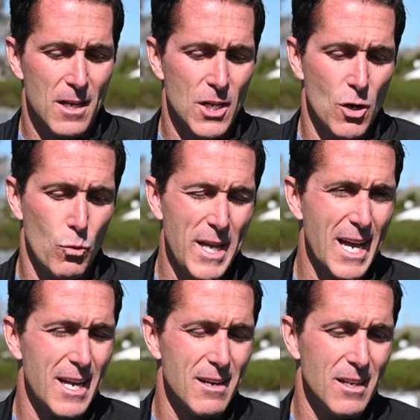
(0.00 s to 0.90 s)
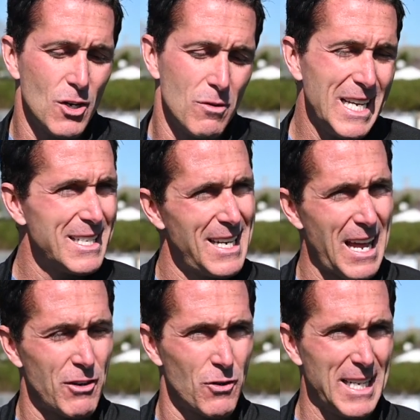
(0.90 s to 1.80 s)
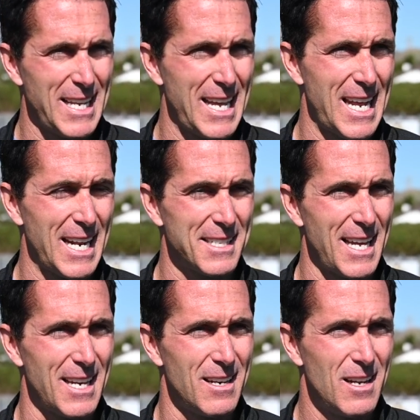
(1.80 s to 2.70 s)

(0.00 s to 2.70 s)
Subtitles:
you know, Nick didn't have a great day at NXN,